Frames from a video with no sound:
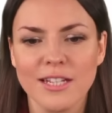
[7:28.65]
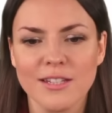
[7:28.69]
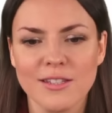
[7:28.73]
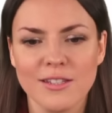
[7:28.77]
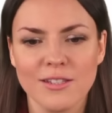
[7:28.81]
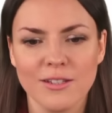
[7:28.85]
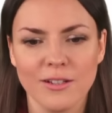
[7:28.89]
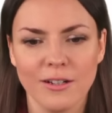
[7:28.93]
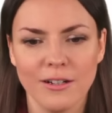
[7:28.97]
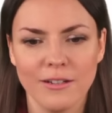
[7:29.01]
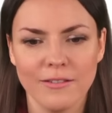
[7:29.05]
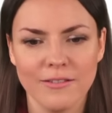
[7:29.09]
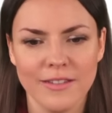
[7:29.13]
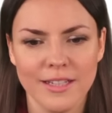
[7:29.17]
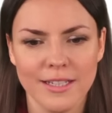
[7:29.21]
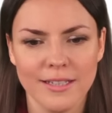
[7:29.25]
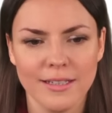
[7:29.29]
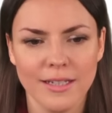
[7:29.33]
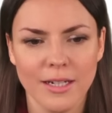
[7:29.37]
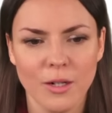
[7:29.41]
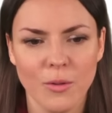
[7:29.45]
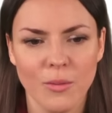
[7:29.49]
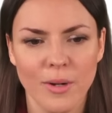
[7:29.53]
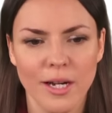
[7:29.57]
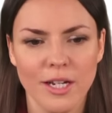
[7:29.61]
and solve
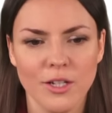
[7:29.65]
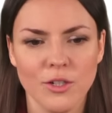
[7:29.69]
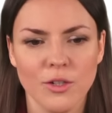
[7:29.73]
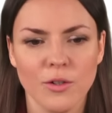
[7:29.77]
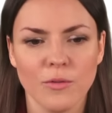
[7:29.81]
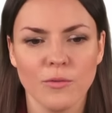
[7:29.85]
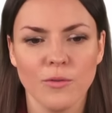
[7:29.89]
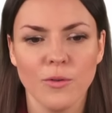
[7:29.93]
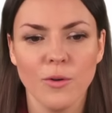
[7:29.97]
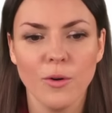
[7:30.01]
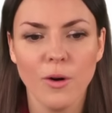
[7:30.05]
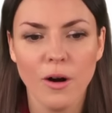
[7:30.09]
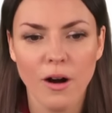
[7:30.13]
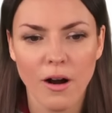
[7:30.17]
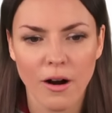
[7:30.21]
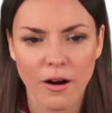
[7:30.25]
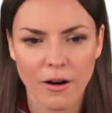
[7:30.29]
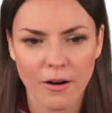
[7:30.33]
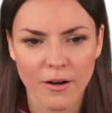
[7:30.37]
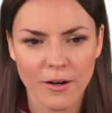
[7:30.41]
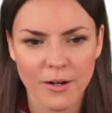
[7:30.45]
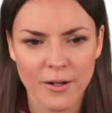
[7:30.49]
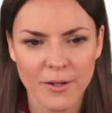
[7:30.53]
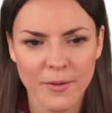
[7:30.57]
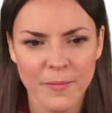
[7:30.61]
this equation for
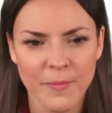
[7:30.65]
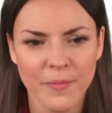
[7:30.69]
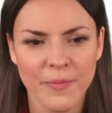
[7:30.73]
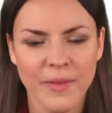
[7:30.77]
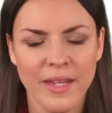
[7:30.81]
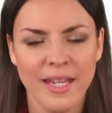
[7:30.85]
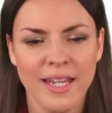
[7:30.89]
r.